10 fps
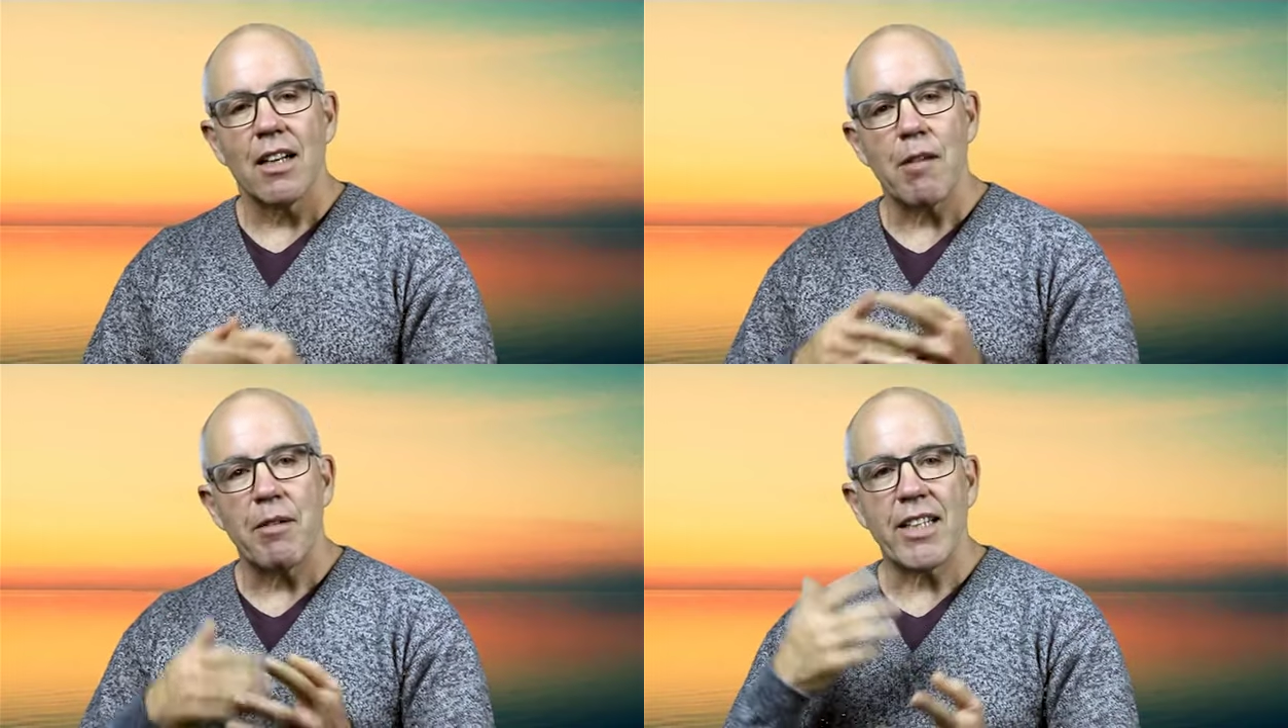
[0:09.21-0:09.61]

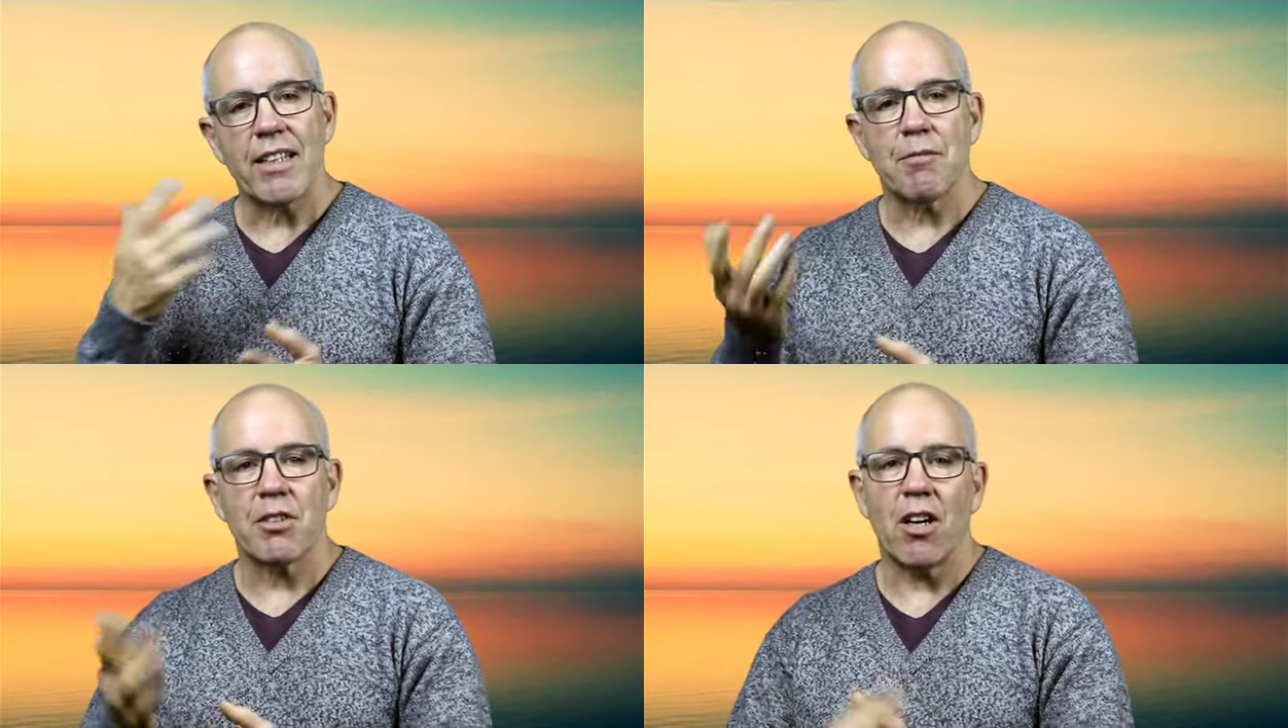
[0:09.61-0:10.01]
Let me take
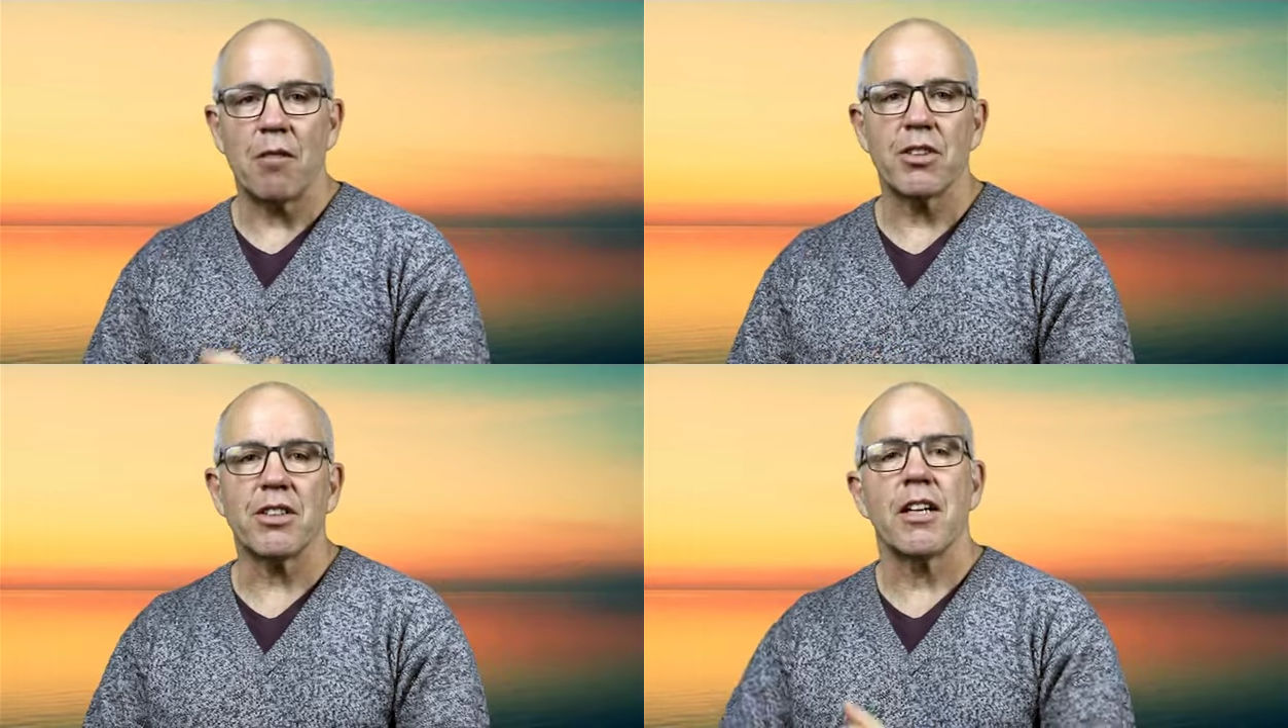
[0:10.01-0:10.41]
some
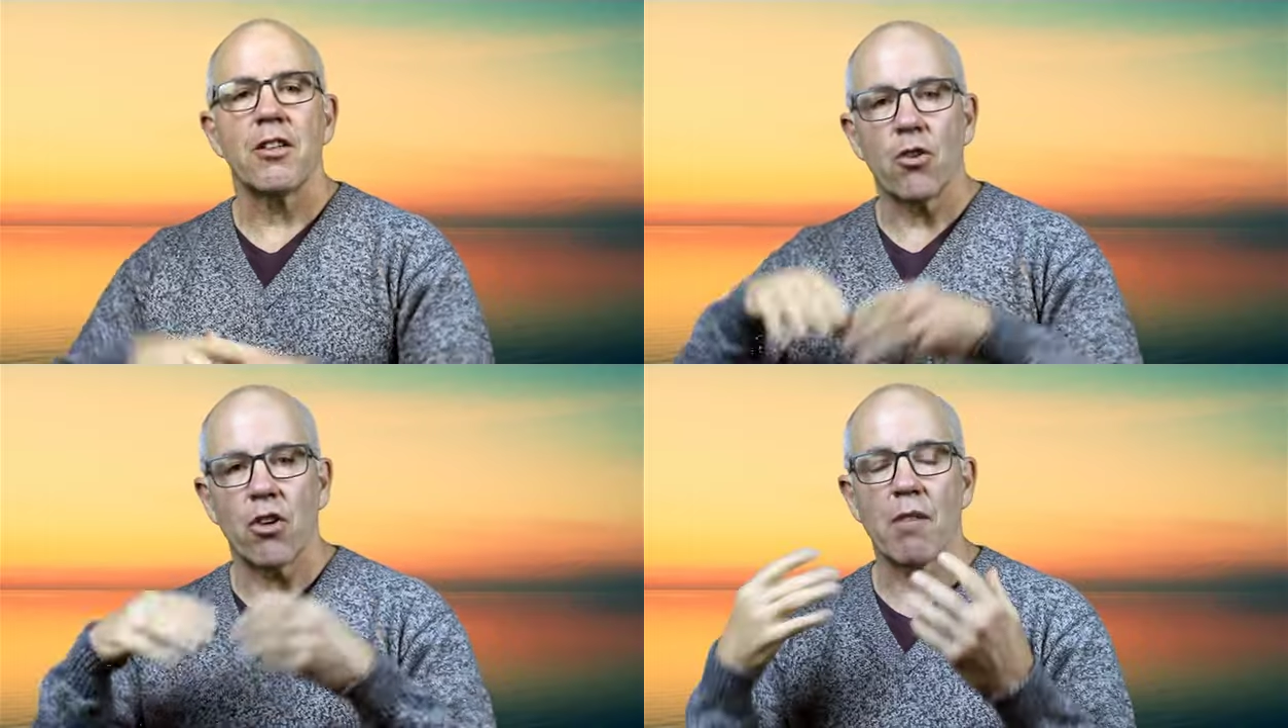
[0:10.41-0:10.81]
time just
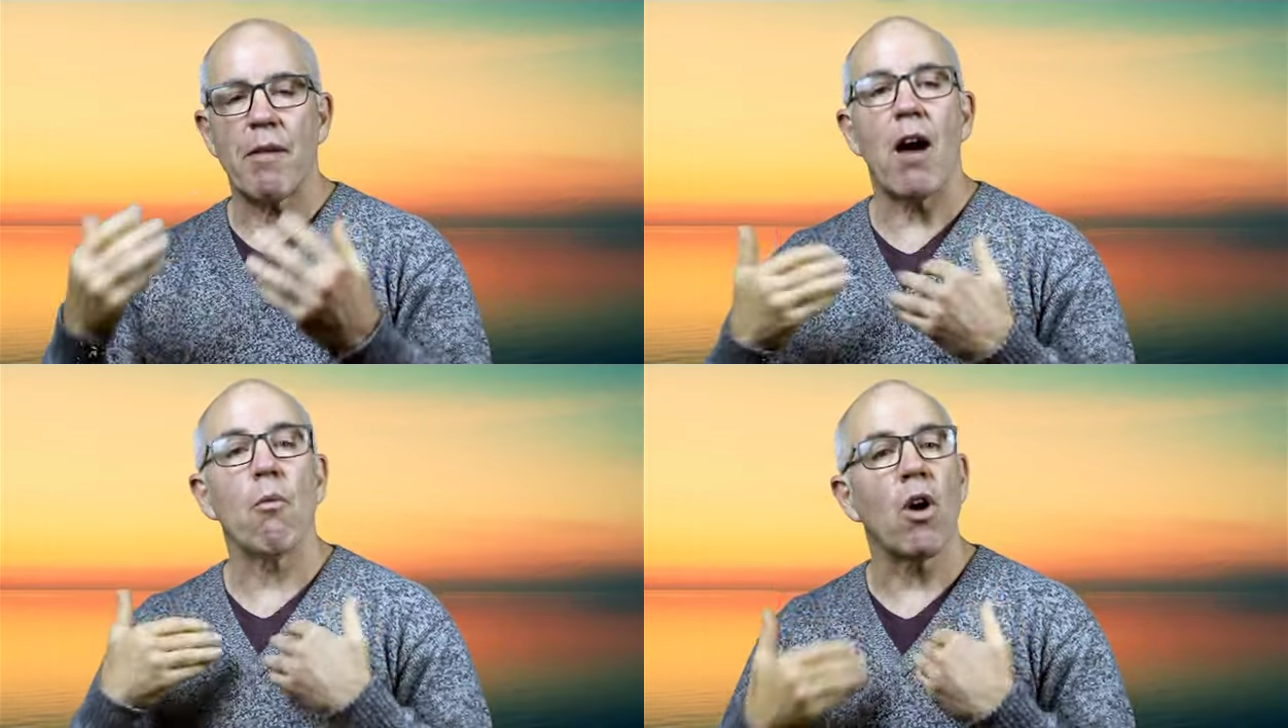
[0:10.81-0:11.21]
talking
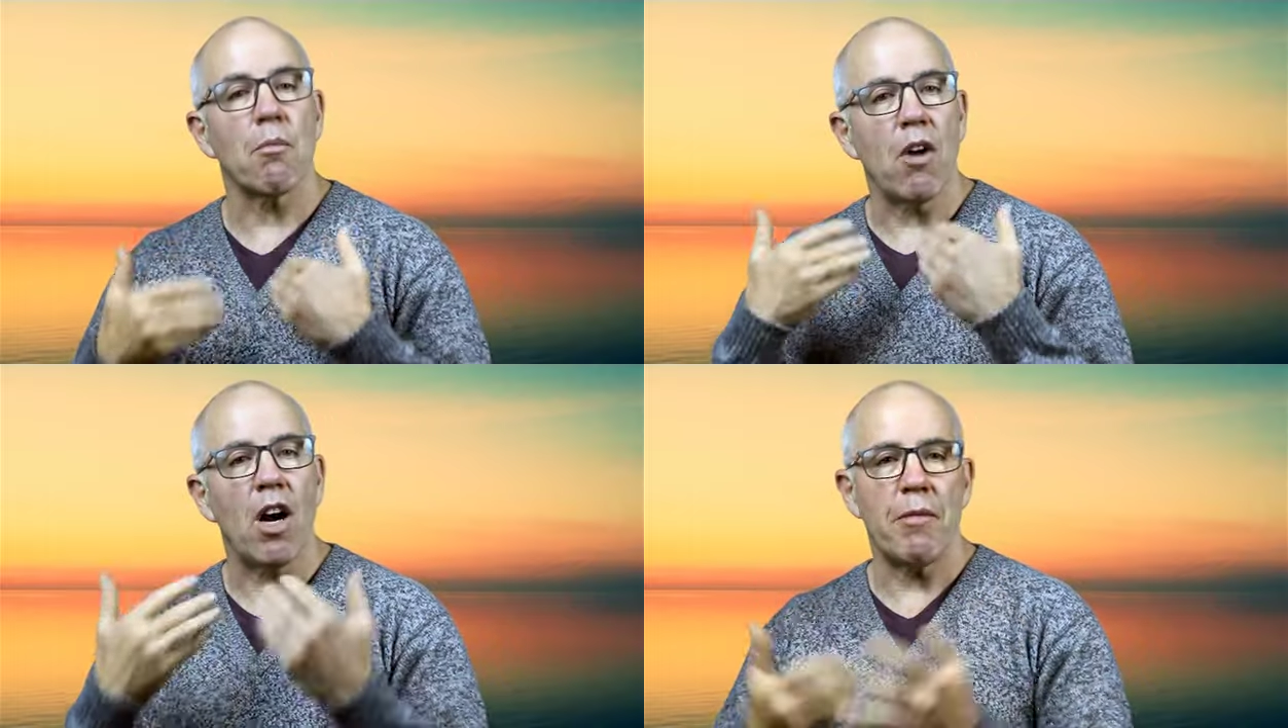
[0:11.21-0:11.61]
about what
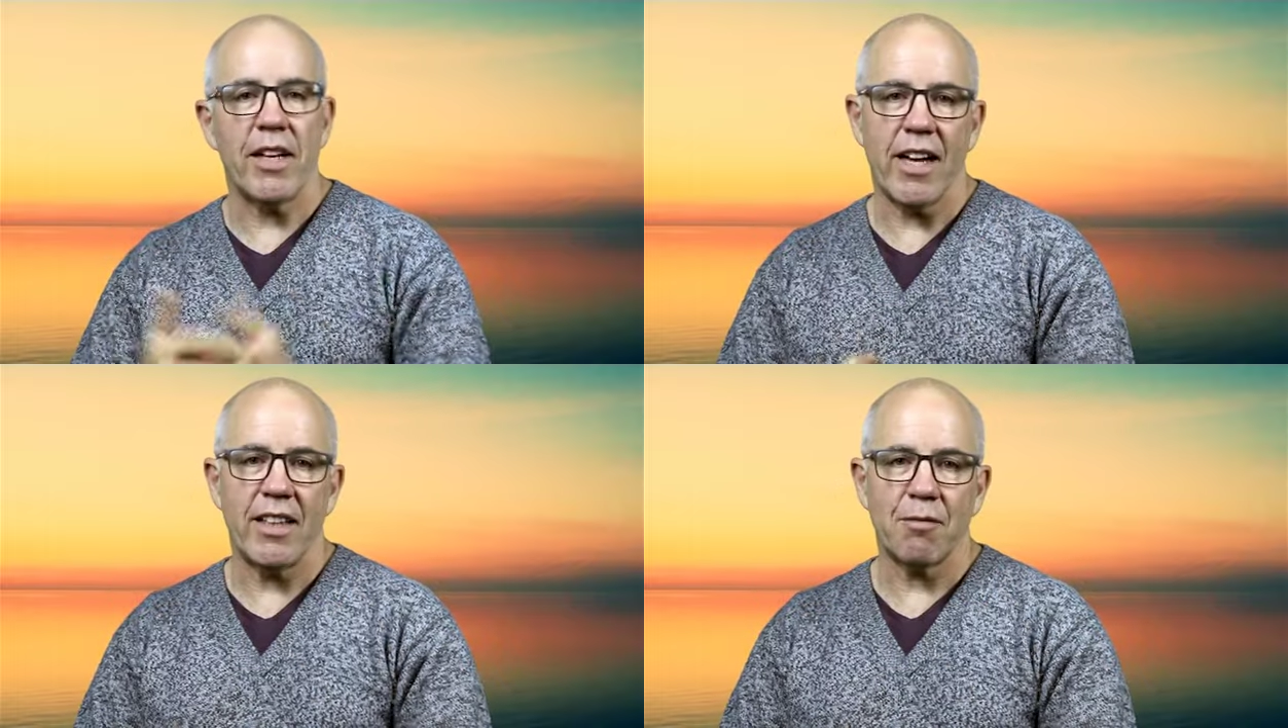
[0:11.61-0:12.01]
my
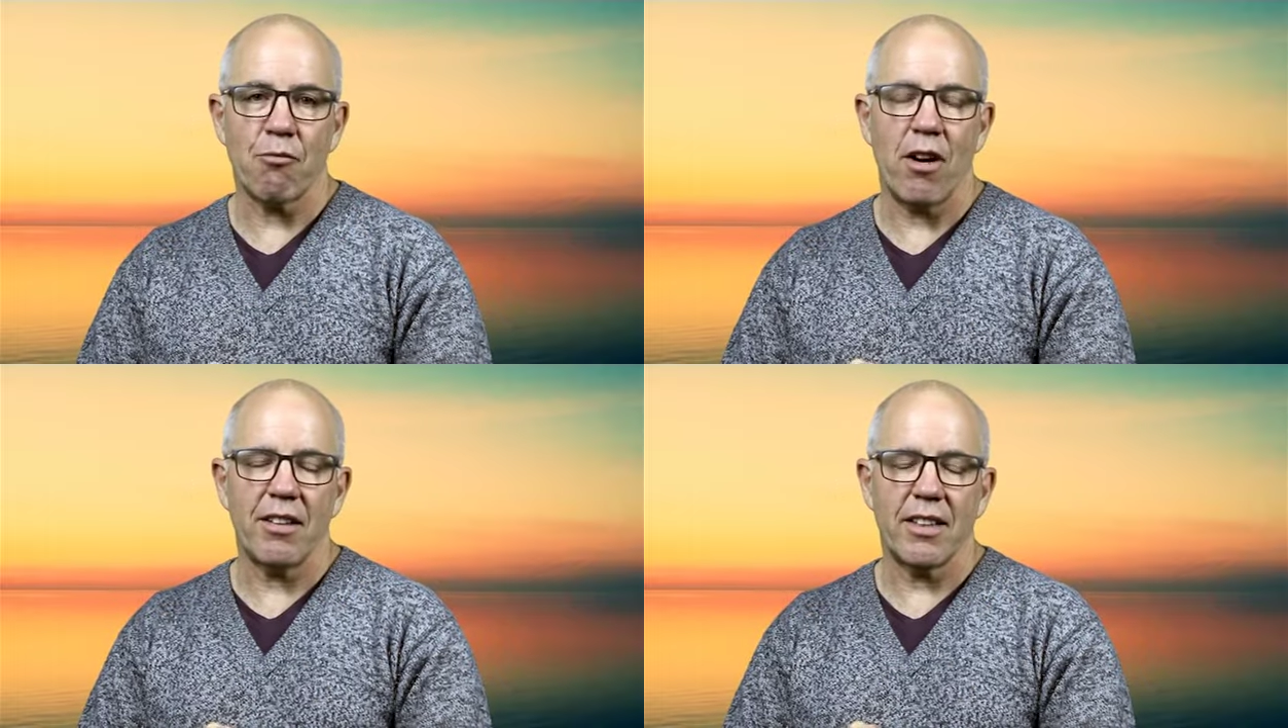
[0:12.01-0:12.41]
mediation
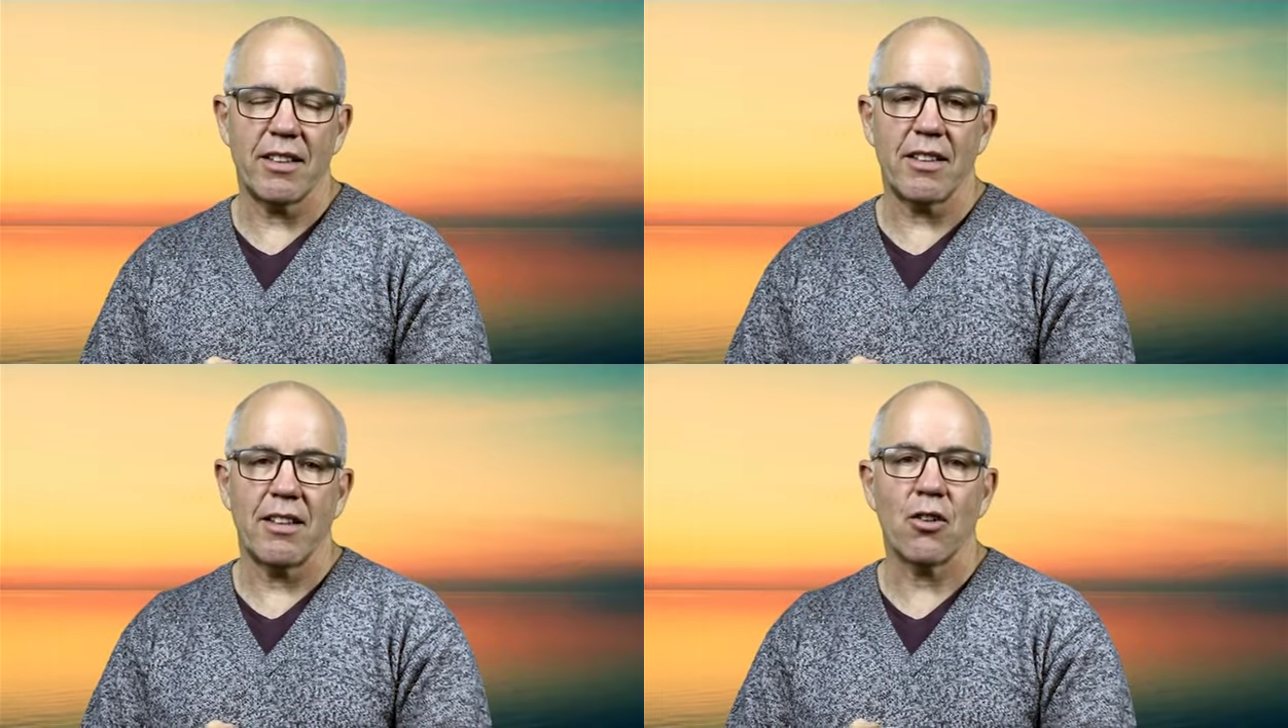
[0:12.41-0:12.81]
process